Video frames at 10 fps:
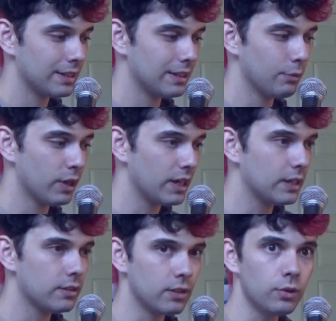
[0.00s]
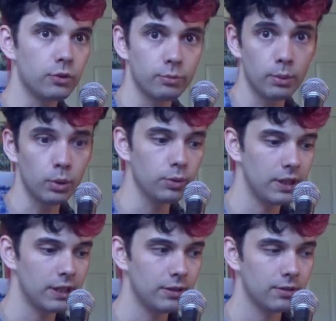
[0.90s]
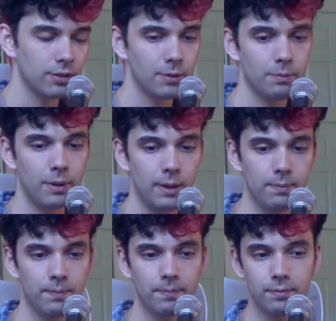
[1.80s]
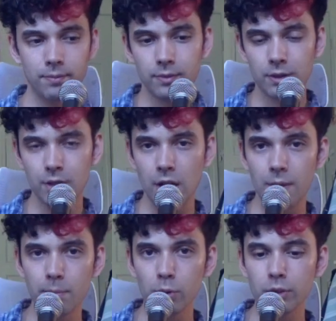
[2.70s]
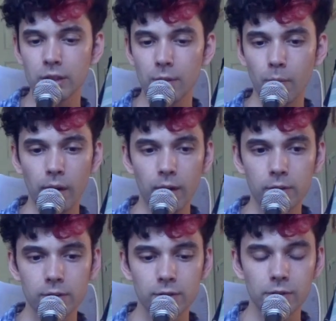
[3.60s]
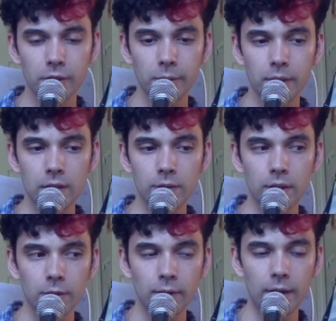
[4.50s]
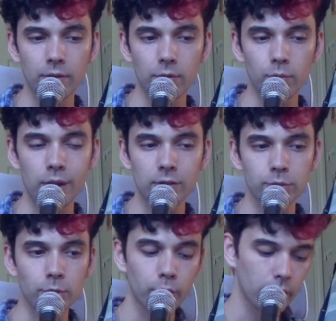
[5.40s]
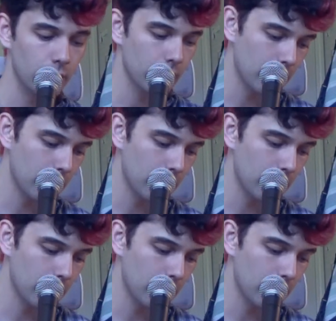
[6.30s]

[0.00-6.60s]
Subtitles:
what I need to do is mold these, but I'm not molding them well. So I don't want to do another round and waste more.